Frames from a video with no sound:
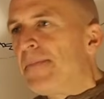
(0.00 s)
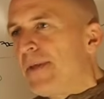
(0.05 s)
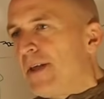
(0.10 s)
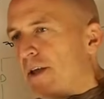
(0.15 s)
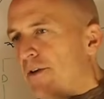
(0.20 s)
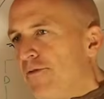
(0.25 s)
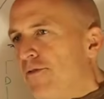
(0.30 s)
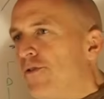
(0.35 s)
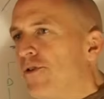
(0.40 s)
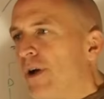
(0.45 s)

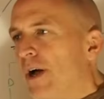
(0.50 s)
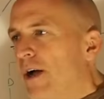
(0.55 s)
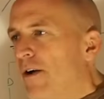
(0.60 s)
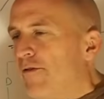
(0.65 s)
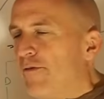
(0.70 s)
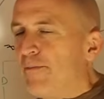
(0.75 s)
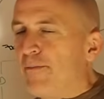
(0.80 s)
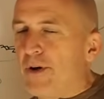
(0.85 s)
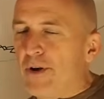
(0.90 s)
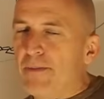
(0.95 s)
If you
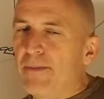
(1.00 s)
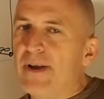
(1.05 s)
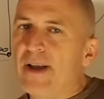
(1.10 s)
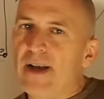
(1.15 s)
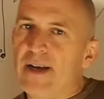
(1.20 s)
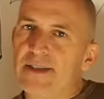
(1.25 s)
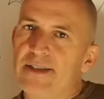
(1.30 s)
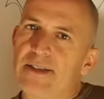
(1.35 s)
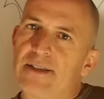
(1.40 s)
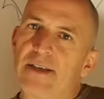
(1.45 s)
dive bottom
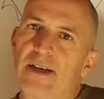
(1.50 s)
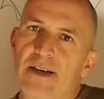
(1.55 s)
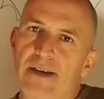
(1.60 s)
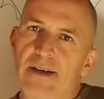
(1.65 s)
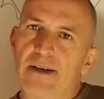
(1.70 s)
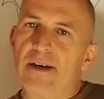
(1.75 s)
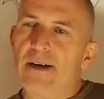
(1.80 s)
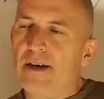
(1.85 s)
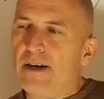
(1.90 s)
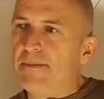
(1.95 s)
gas
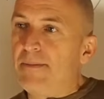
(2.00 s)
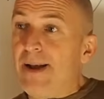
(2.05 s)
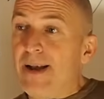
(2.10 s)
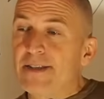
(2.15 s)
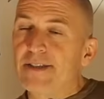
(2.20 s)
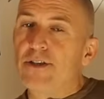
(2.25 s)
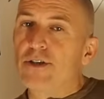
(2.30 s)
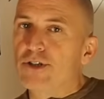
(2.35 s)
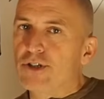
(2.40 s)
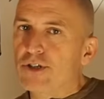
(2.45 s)

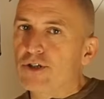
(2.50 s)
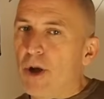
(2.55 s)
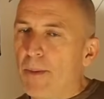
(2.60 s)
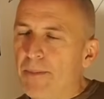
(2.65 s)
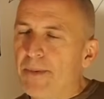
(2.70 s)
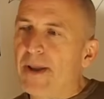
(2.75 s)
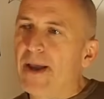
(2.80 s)
as your stop